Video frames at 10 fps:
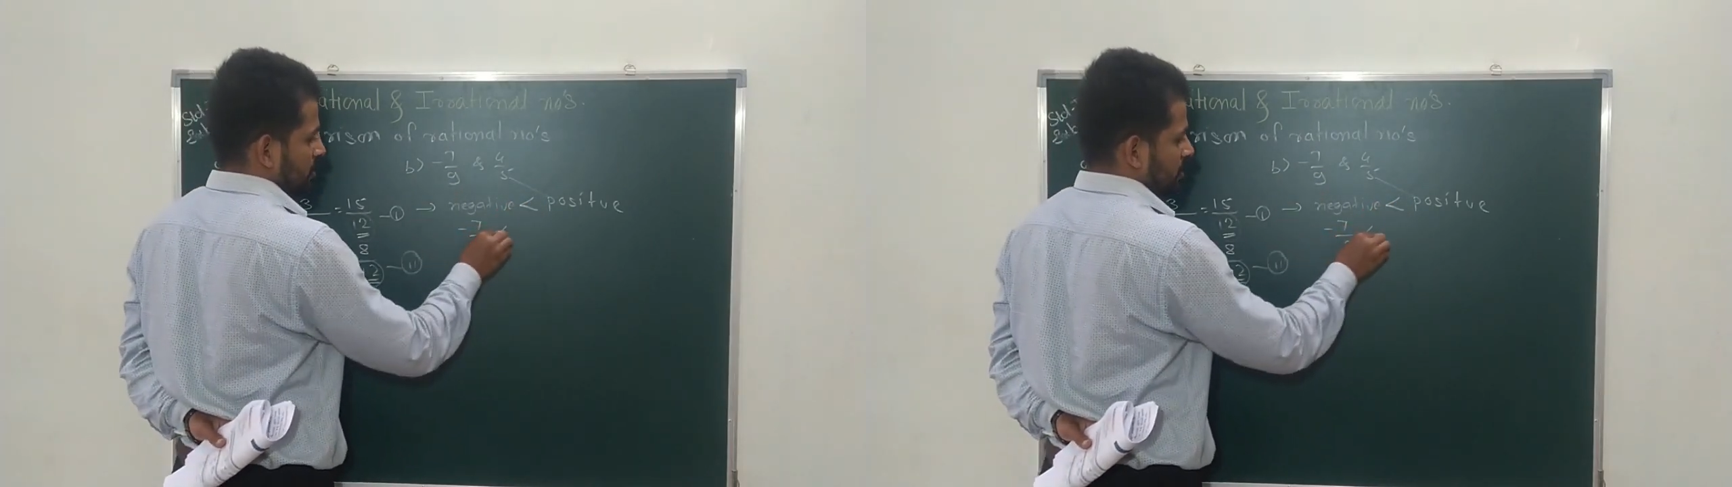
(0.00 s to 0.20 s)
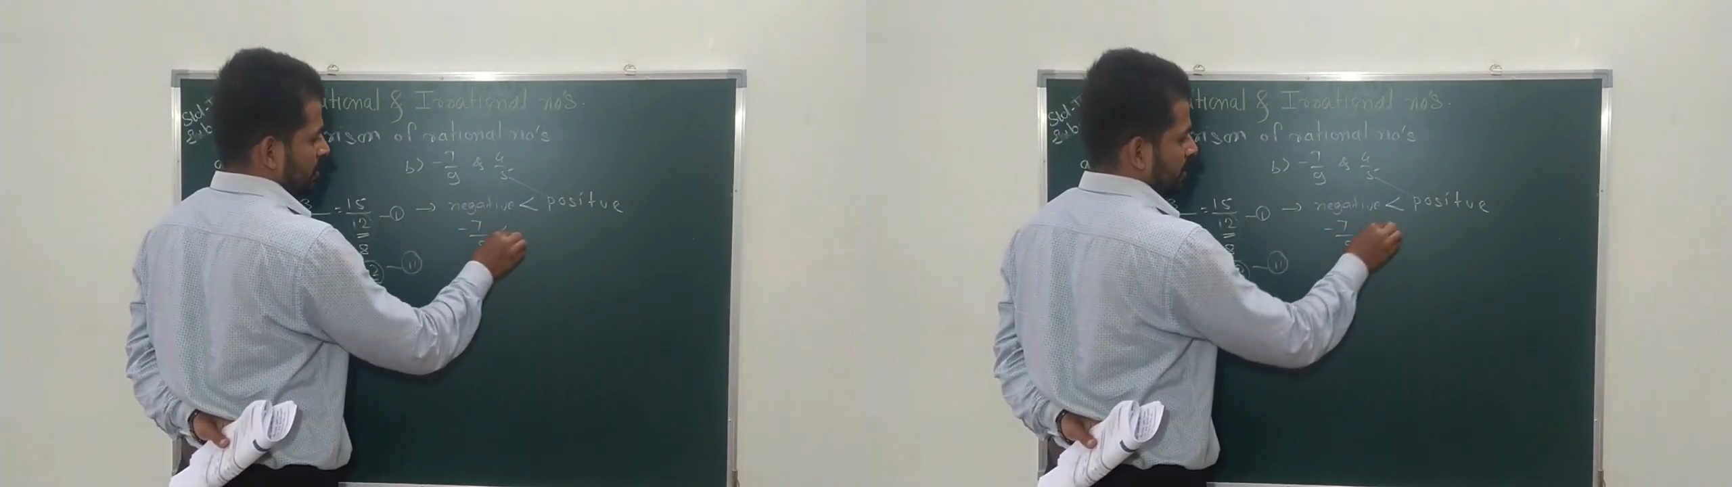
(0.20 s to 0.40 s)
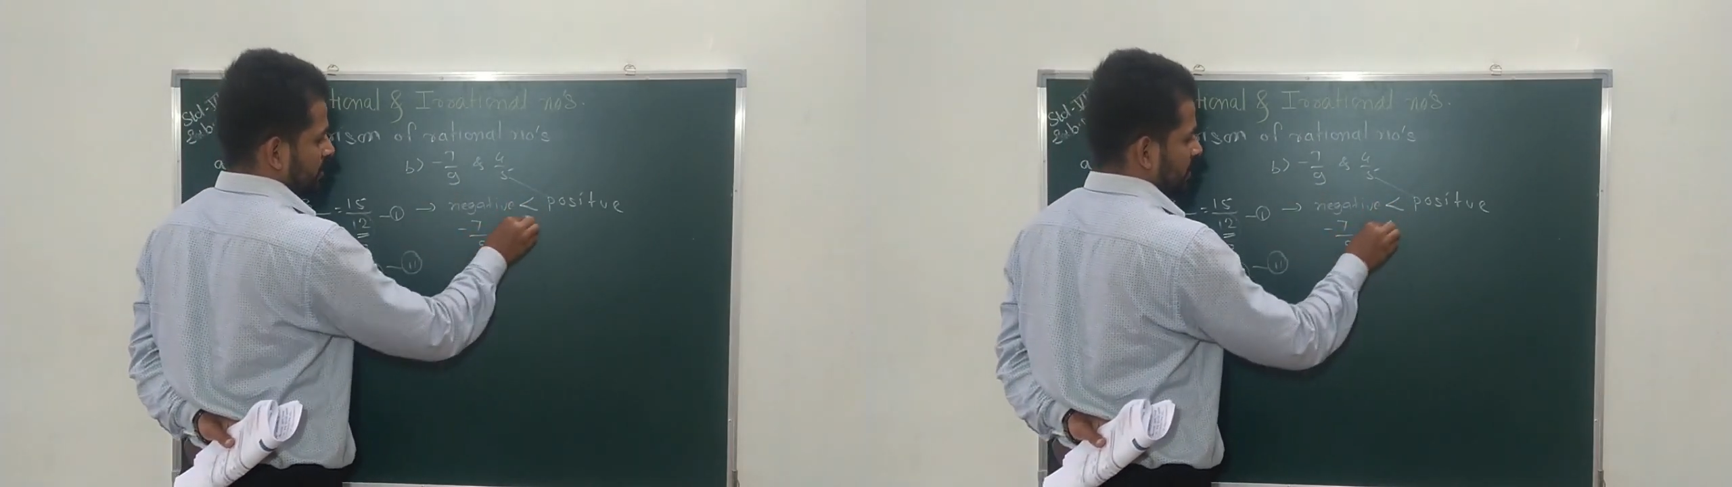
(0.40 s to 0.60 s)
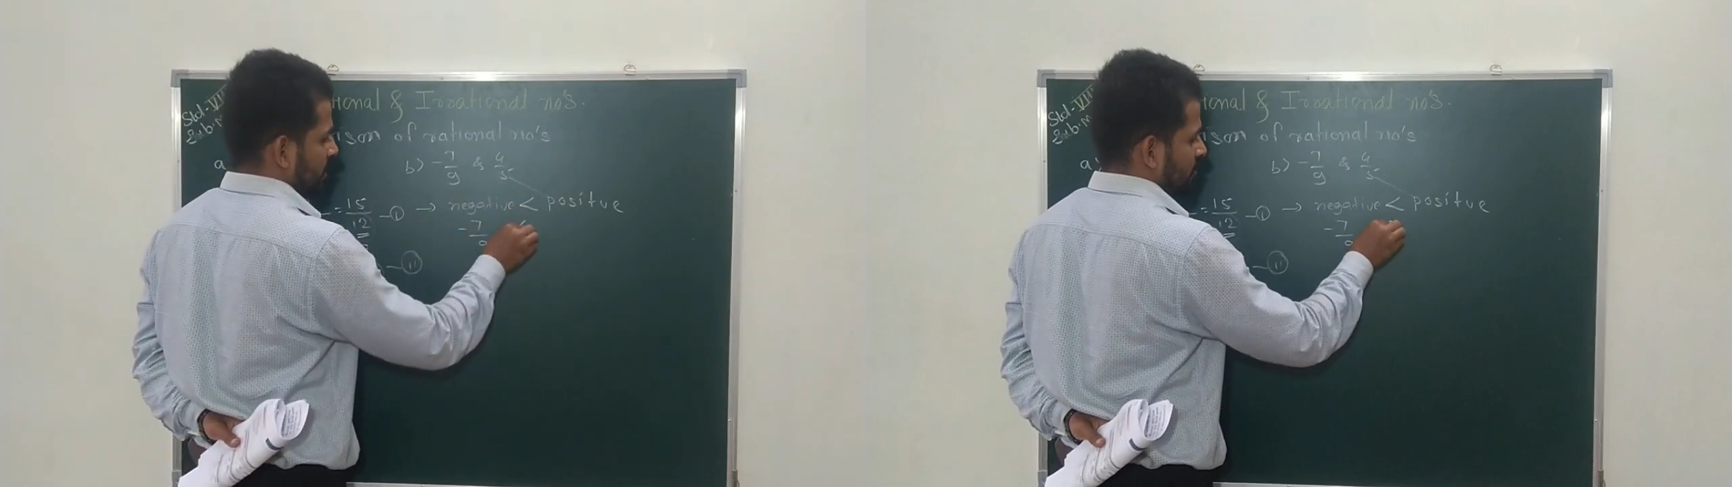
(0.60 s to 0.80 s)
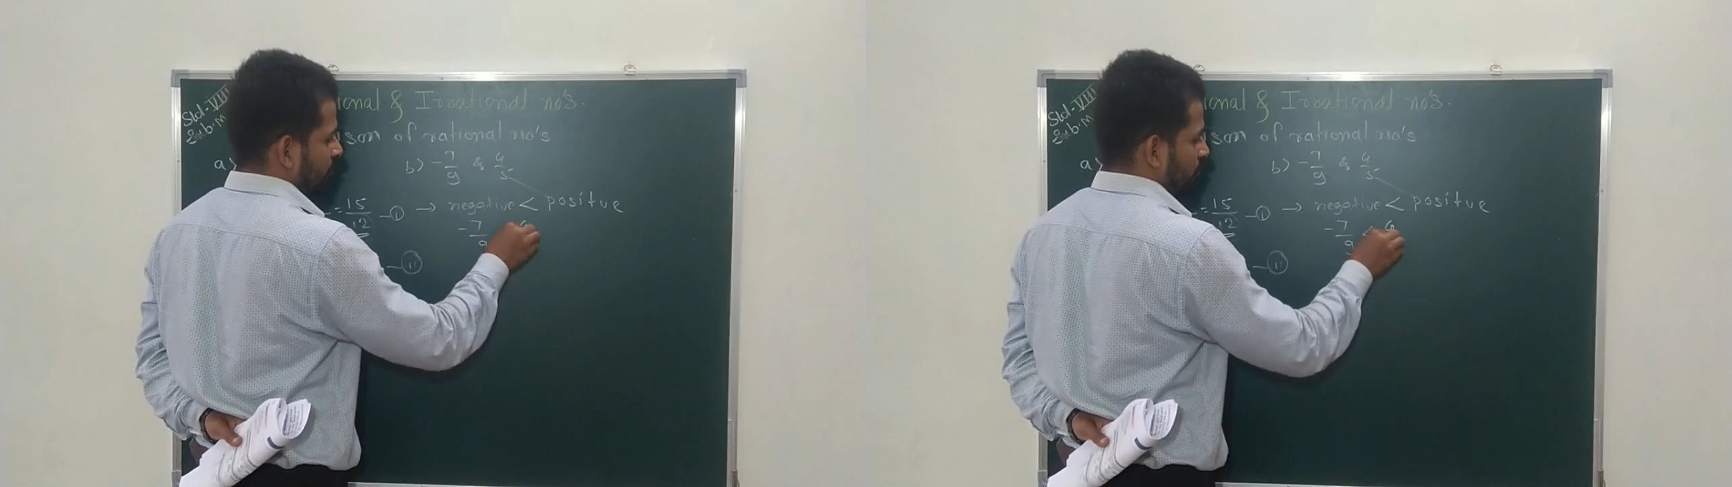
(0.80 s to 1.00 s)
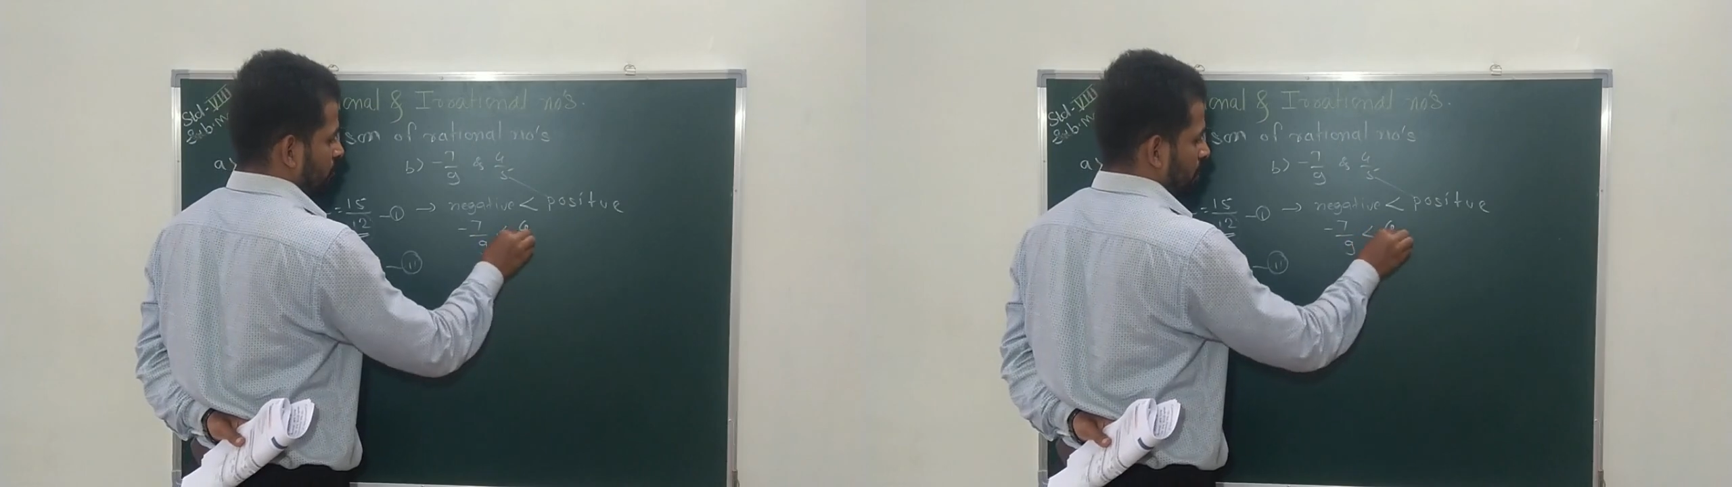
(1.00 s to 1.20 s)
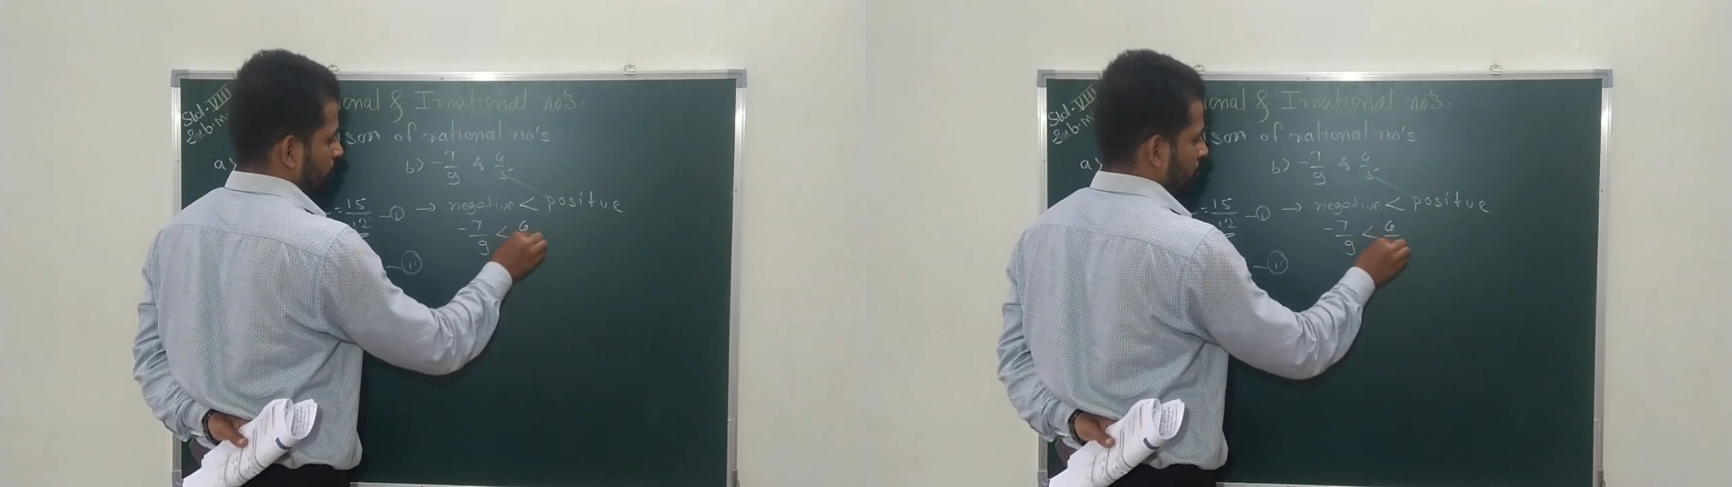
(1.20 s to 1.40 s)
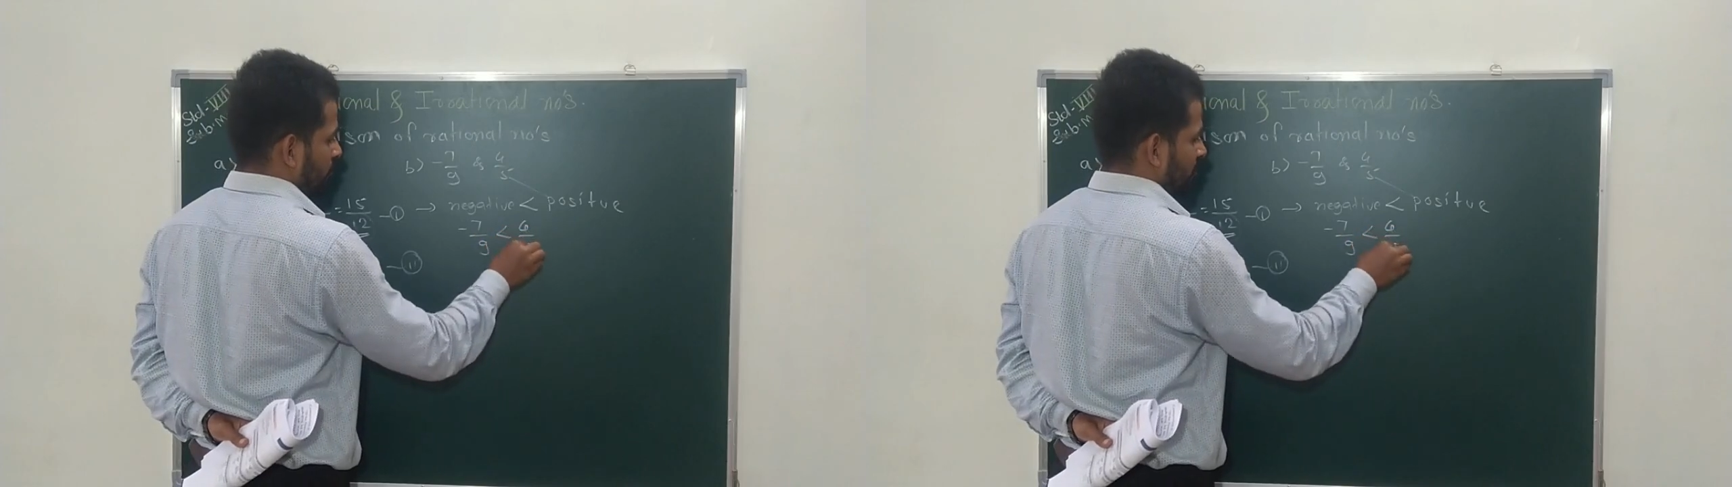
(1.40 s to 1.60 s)
is less than 4
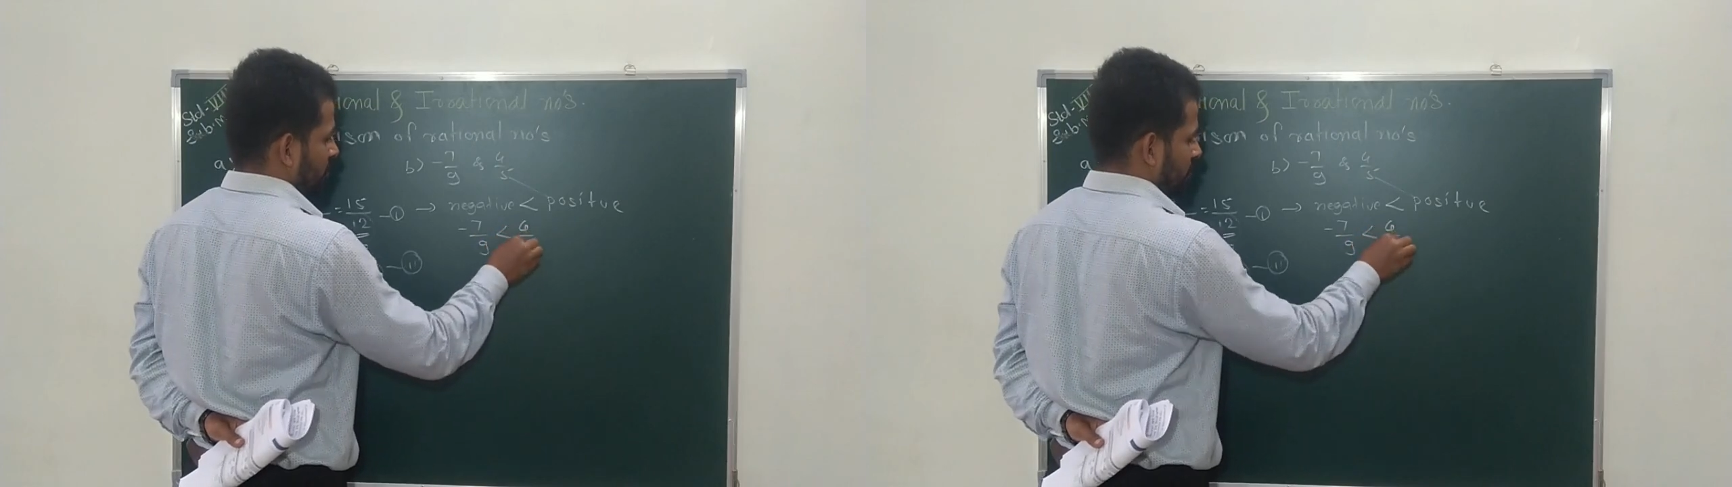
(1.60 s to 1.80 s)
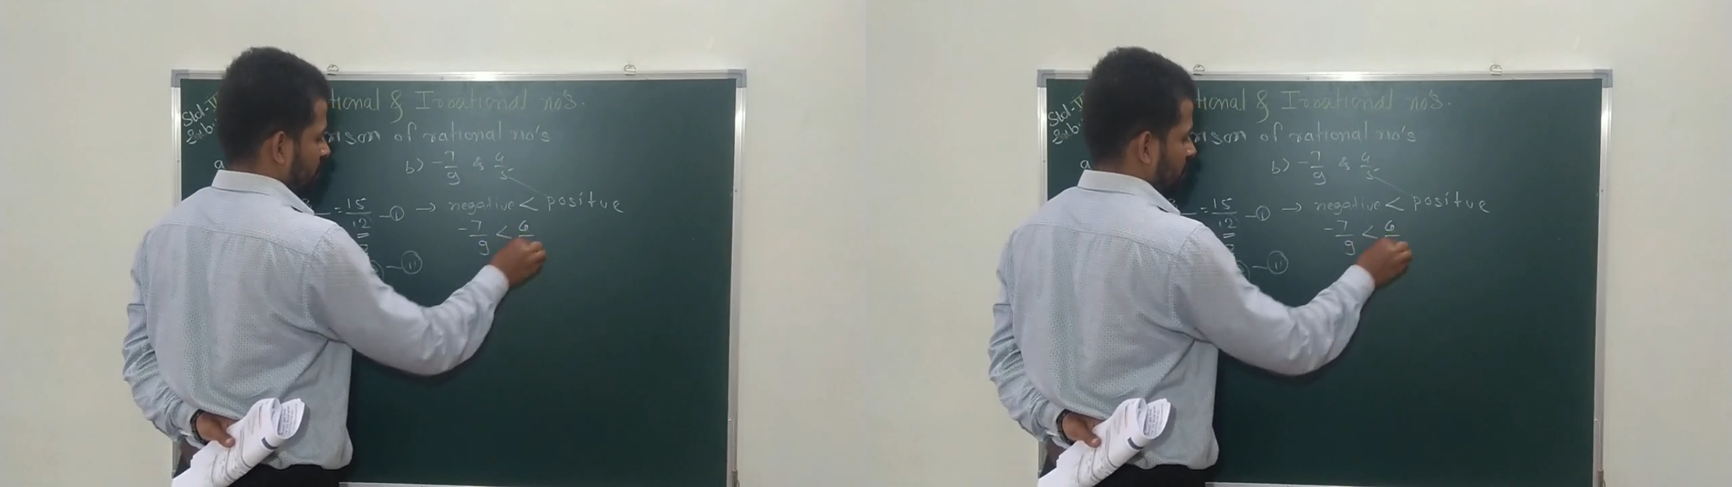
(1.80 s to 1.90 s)
upon 5.